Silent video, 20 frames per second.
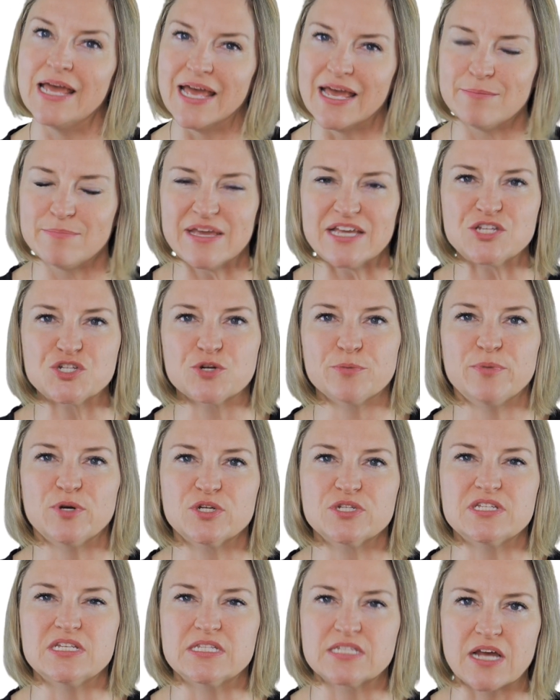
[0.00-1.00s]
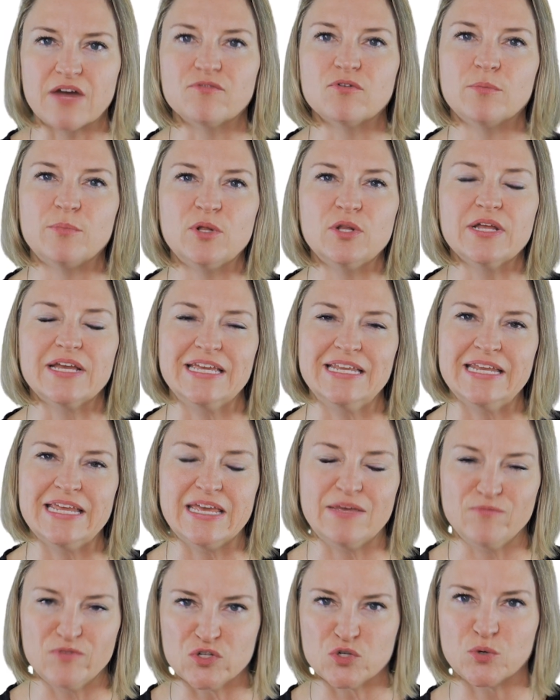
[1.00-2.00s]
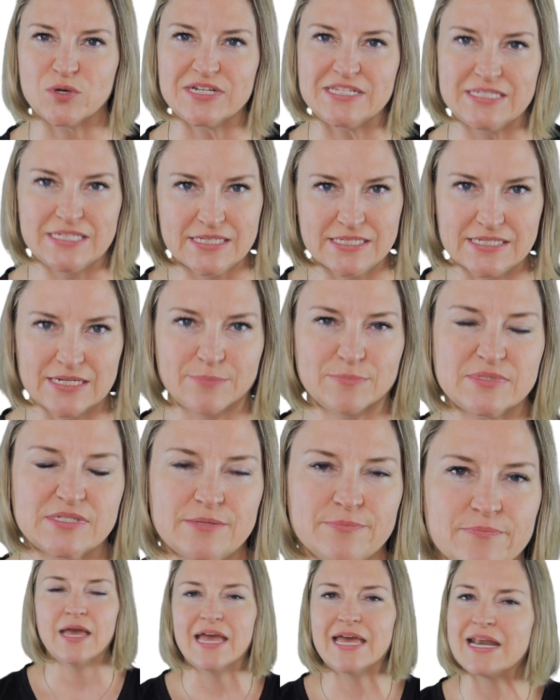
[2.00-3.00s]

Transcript: and makes your book discoverable in inventory systems.